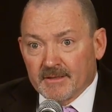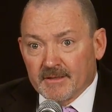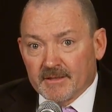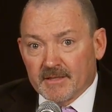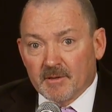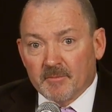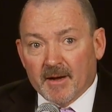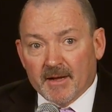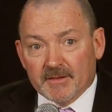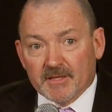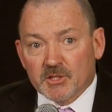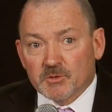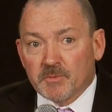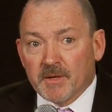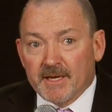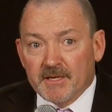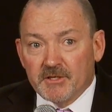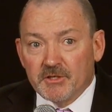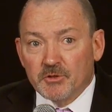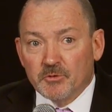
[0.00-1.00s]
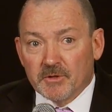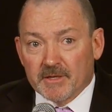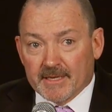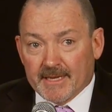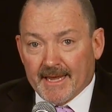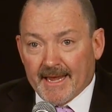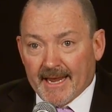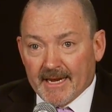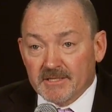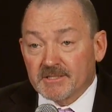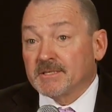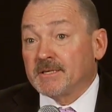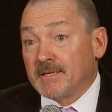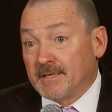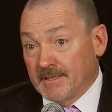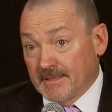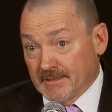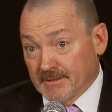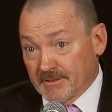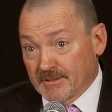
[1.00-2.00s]
The amount that's paid to you in cash
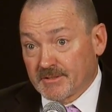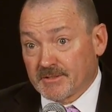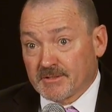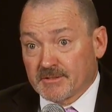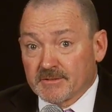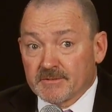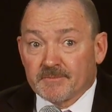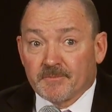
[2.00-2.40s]
is.